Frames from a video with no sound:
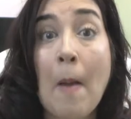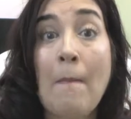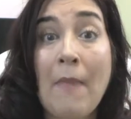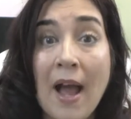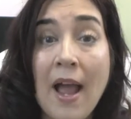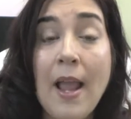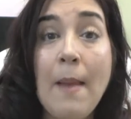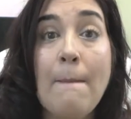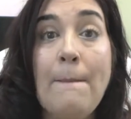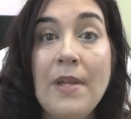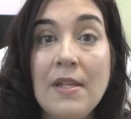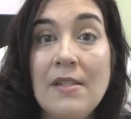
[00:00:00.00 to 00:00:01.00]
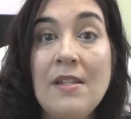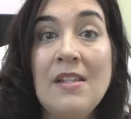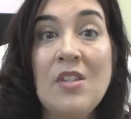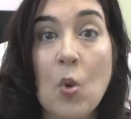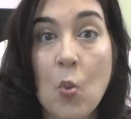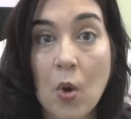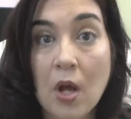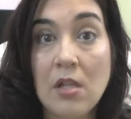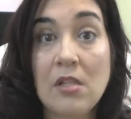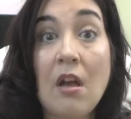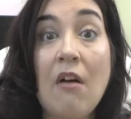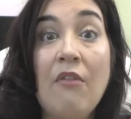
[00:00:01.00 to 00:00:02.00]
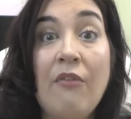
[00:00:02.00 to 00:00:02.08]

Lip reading: my business was